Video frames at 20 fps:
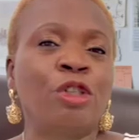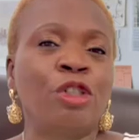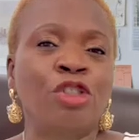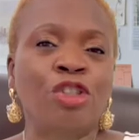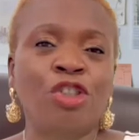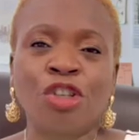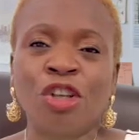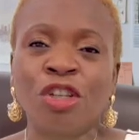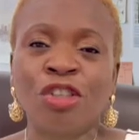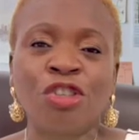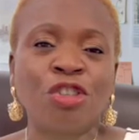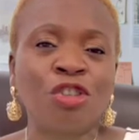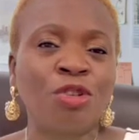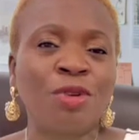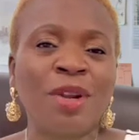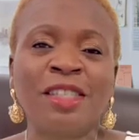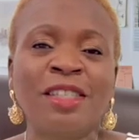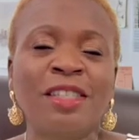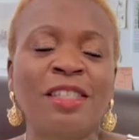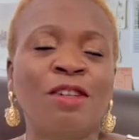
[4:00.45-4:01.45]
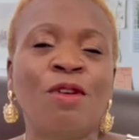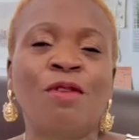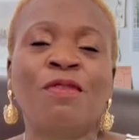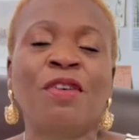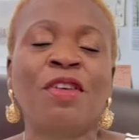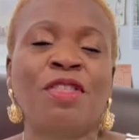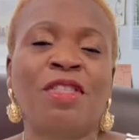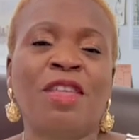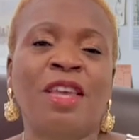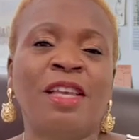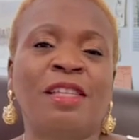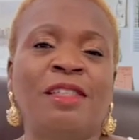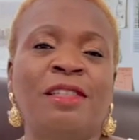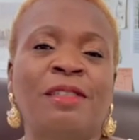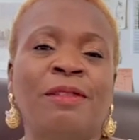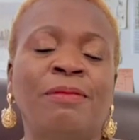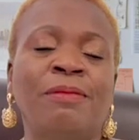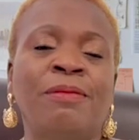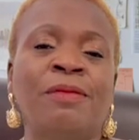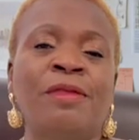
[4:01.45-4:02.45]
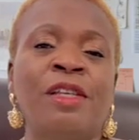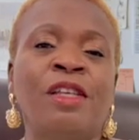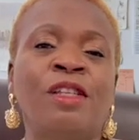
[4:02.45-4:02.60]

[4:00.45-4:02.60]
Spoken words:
just stressing over things.